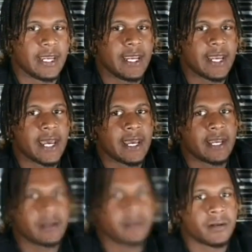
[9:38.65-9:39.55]
he
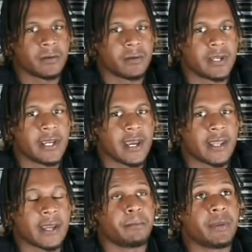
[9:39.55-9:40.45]
had
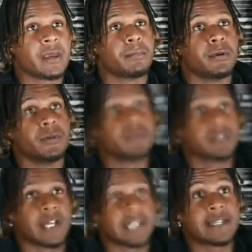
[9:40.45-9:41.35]
like big
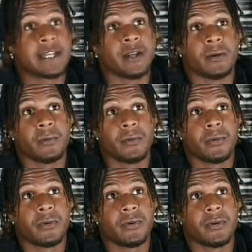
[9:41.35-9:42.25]
producer like Tino
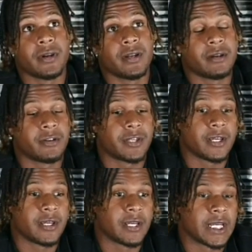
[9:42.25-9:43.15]
and
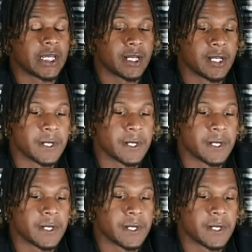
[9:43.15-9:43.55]
everything, and